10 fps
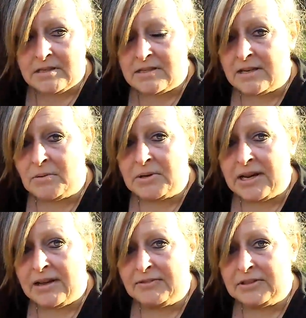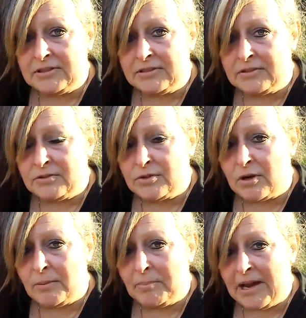Because um, I don't want to have to
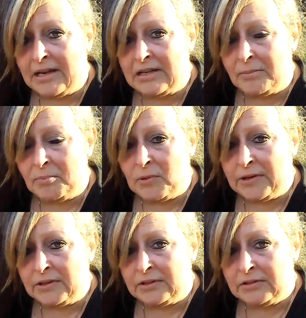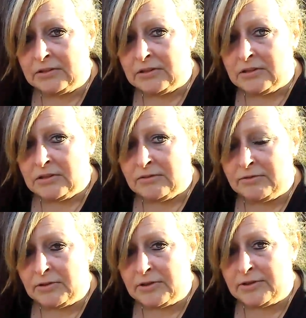draw a backup winner
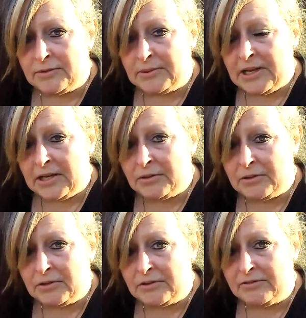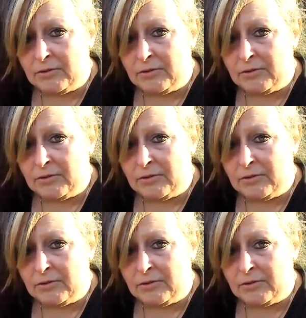for the 300 or the